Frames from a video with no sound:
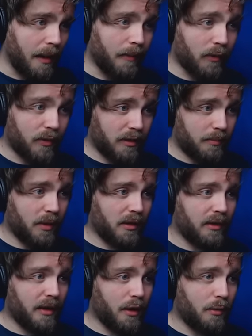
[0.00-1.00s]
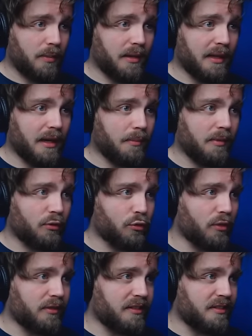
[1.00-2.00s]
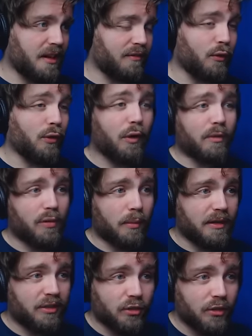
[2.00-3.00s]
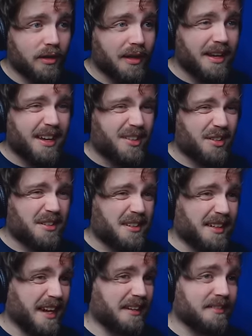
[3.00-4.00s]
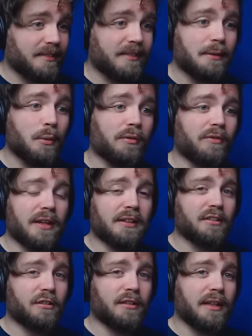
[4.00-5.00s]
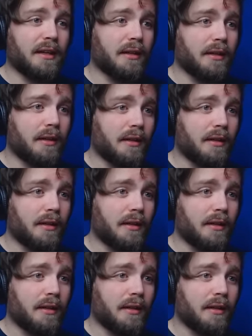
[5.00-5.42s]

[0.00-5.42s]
I'm not going to bother opening up the drawers and stuff, although I probably should, just in case, to see what things are in there.